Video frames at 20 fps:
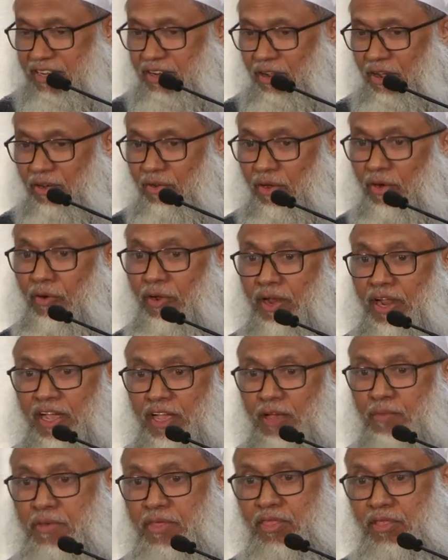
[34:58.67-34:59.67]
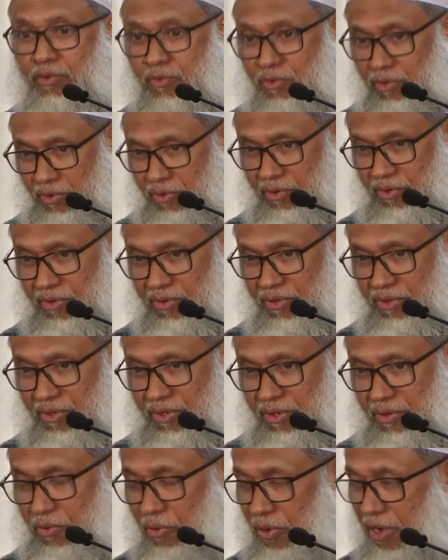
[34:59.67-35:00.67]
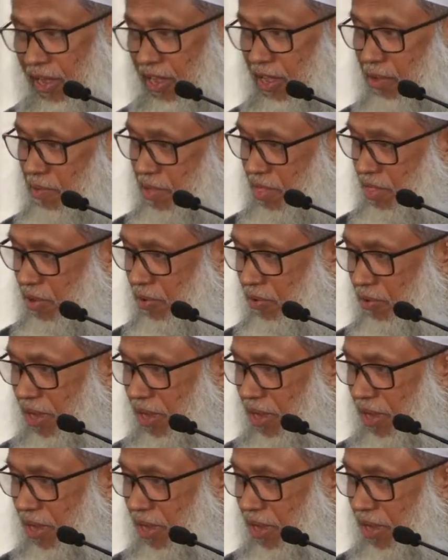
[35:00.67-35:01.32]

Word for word: Allah kamithlu. Allah kamithlu.